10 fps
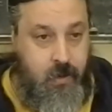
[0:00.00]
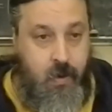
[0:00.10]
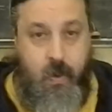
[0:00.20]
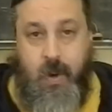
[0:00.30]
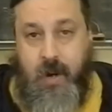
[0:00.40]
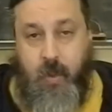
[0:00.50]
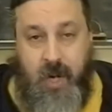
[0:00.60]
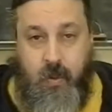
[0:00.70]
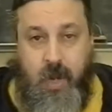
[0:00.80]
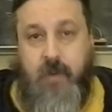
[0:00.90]
What
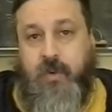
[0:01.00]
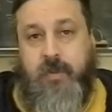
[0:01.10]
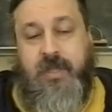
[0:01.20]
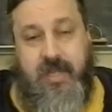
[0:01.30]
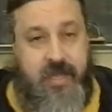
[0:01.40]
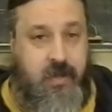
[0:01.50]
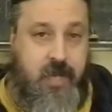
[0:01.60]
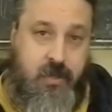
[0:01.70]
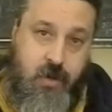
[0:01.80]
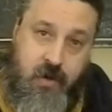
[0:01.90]
route did they take?
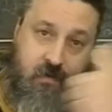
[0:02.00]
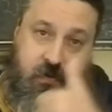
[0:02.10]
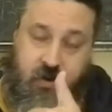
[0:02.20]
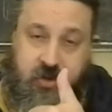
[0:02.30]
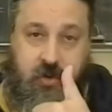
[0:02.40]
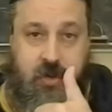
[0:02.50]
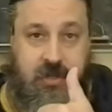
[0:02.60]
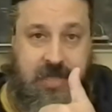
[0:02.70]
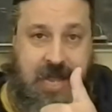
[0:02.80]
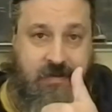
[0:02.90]
They took first
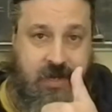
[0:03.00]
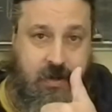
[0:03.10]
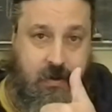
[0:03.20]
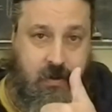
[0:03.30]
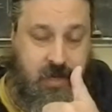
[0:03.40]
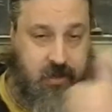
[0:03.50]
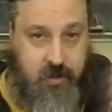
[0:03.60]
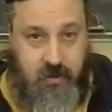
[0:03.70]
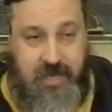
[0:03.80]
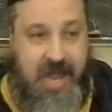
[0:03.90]
Yugoslavia, and this
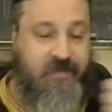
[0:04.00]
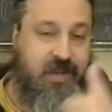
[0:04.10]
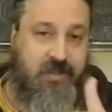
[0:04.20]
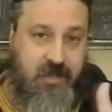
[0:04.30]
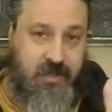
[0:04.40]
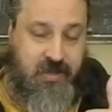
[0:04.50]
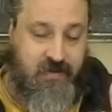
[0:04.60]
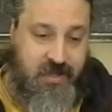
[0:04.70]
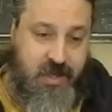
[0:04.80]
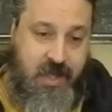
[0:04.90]
included Latvia and
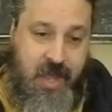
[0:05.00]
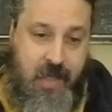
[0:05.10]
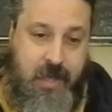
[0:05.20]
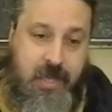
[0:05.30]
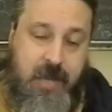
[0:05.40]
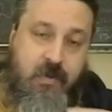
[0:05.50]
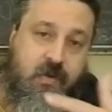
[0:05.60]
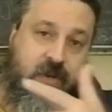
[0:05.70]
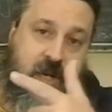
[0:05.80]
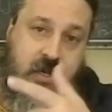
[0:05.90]
stuff like that, and then they
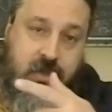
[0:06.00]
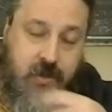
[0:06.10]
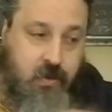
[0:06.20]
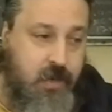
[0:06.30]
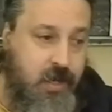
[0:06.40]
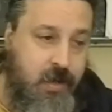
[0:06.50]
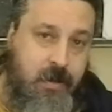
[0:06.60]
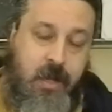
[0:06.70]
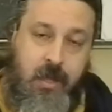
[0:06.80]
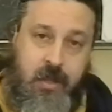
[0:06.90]
moved into
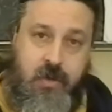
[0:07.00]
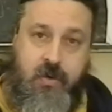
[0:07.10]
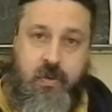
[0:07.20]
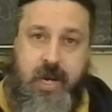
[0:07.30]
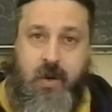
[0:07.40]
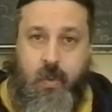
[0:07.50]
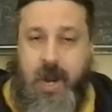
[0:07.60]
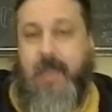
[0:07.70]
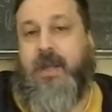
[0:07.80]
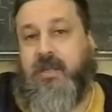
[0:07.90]
the Ukraine.
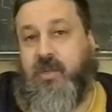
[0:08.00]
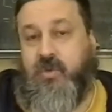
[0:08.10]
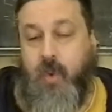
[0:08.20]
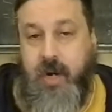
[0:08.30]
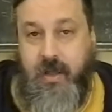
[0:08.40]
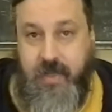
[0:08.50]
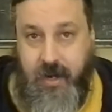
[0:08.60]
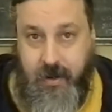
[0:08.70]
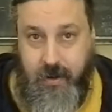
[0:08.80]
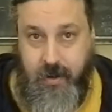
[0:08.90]
Why? Because there's oil
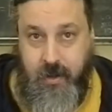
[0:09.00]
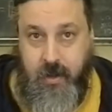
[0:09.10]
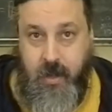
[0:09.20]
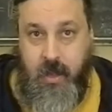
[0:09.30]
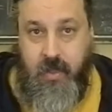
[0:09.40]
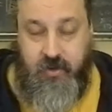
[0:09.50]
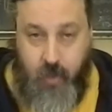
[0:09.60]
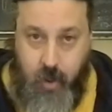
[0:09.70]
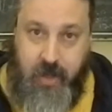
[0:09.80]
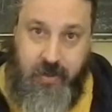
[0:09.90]
there. There's
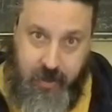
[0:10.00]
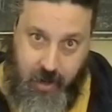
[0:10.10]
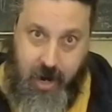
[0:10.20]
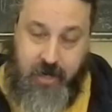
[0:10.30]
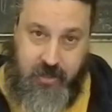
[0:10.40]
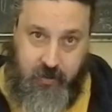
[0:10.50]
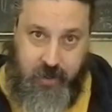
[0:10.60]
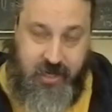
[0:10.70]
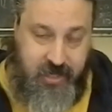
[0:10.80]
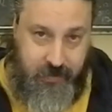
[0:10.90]
oil in the Caucasus
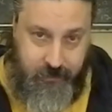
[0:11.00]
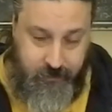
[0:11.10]
region.